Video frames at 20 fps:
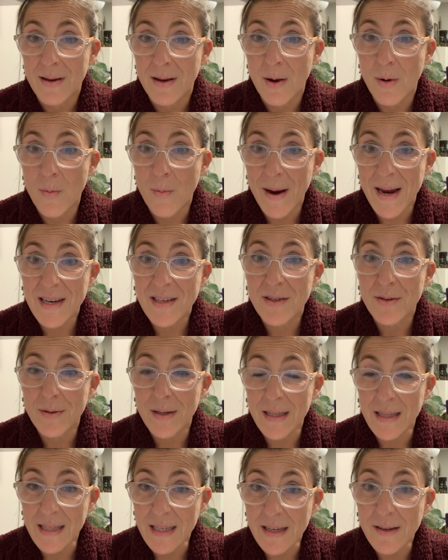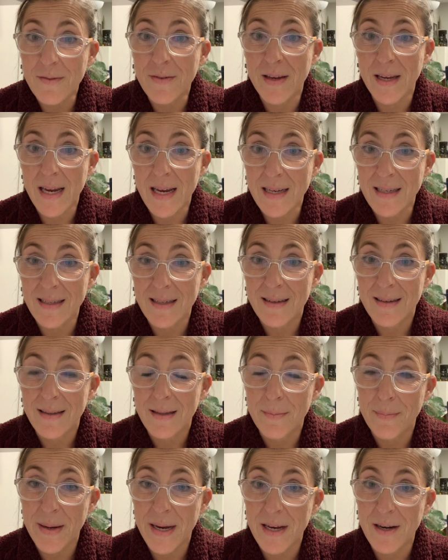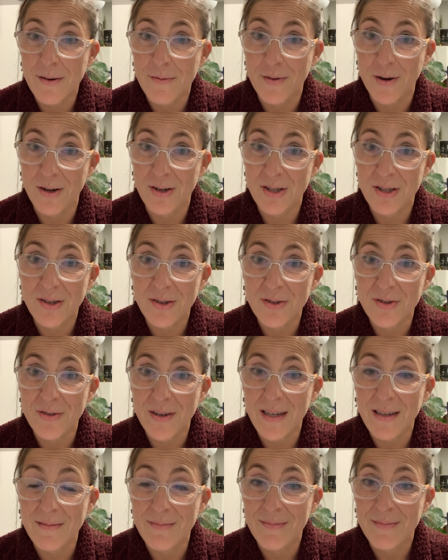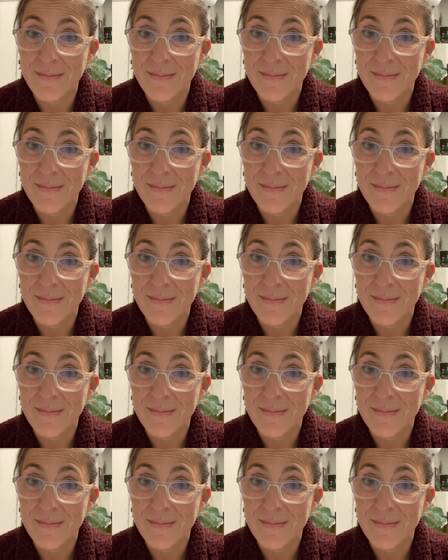a way to alleviate the pain of our children